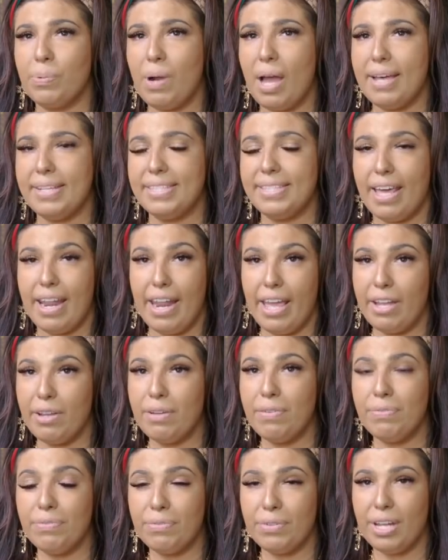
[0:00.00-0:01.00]

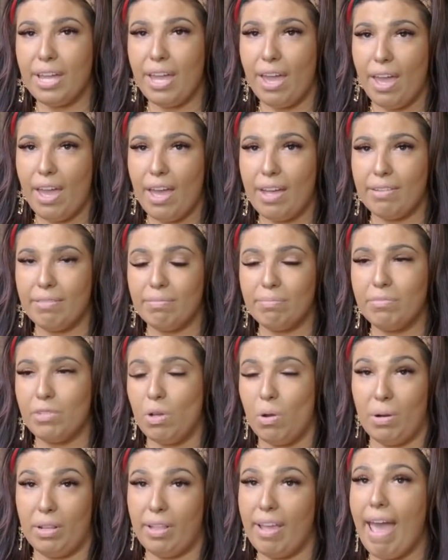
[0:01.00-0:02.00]
prosthetic free and
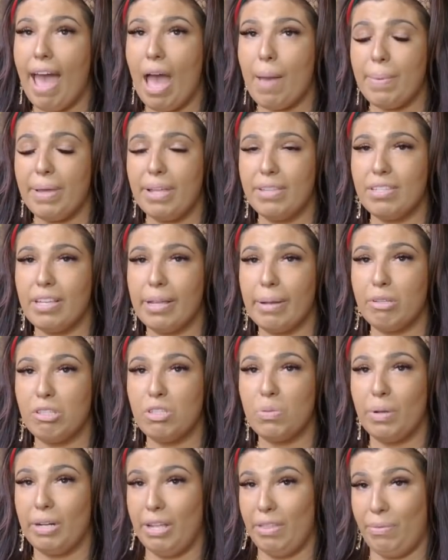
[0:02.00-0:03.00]
totally happy until I
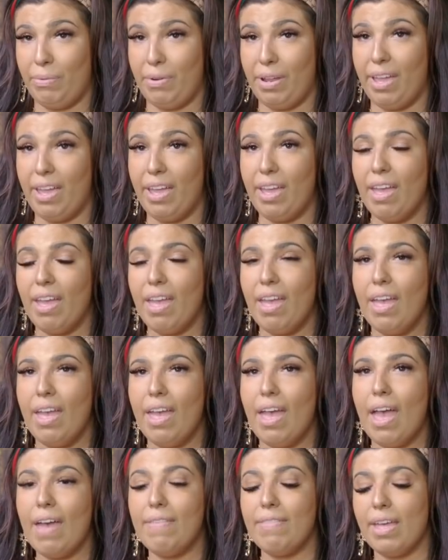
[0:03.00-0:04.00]
was 23,
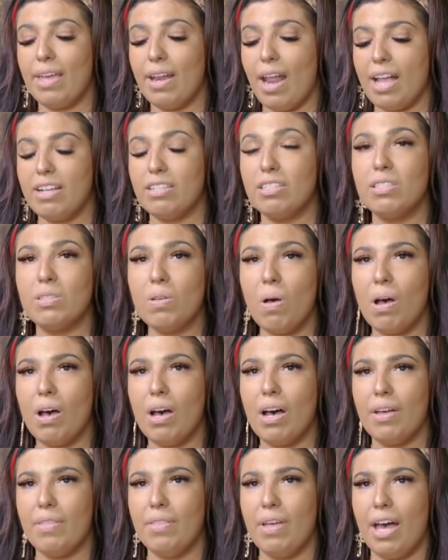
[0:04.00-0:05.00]
and then I
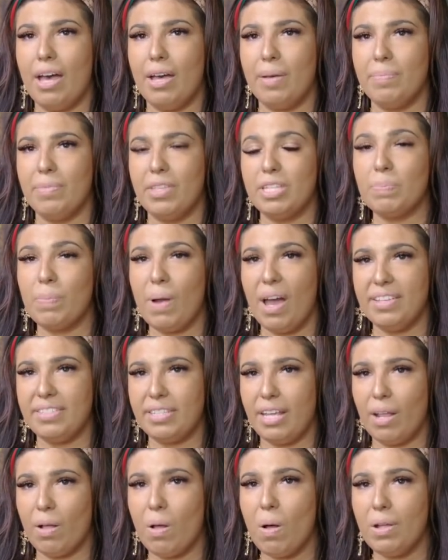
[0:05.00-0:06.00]
saw this
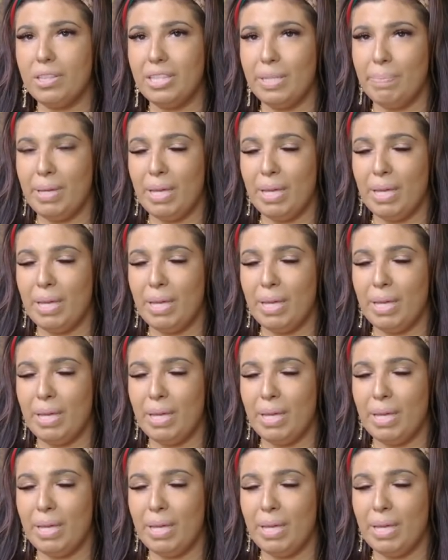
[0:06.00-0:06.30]
prosthetic called the